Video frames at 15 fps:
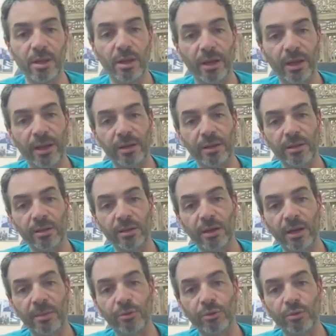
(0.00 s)
and
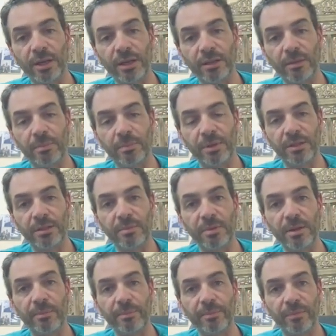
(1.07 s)
up-to-date PCB.
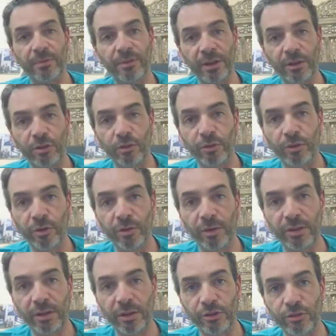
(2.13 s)
Thank you for
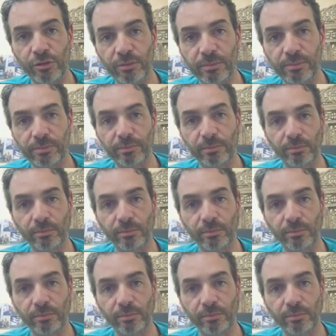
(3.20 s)
your attention.